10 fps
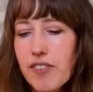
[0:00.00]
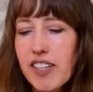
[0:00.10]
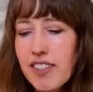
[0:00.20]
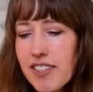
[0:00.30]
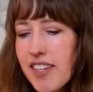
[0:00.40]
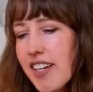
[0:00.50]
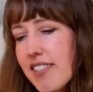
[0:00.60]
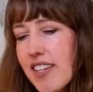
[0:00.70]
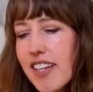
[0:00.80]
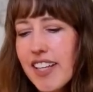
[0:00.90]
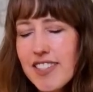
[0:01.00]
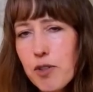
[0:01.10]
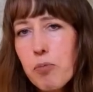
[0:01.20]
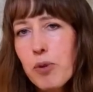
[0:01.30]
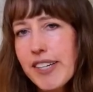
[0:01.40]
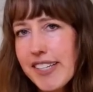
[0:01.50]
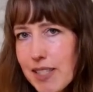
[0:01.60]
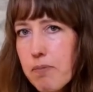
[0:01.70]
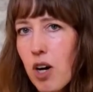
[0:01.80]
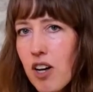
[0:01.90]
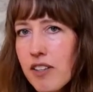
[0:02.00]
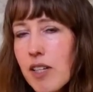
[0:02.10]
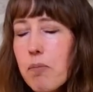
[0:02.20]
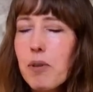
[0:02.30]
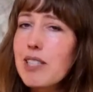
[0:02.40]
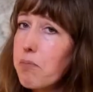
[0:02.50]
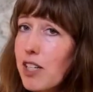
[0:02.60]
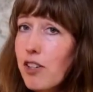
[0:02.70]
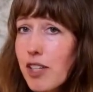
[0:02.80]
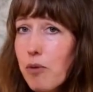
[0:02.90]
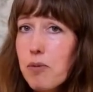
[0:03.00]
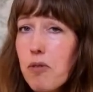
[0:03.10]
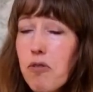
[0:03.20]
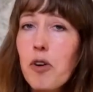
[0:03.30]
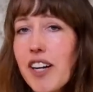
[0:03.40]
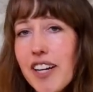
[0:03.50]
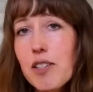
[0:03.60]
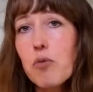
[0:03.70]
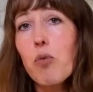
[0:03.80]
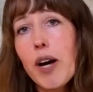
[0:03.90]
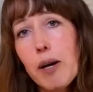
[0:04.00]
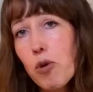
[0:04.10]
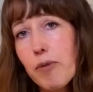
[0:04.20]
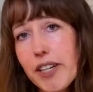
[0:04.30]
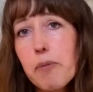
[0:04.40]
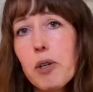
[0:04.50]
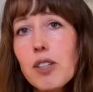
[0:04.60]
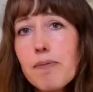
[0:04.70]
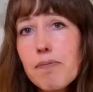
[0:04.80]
In this case, it's still pretty small, but it's bigger than it was before and is way more readable.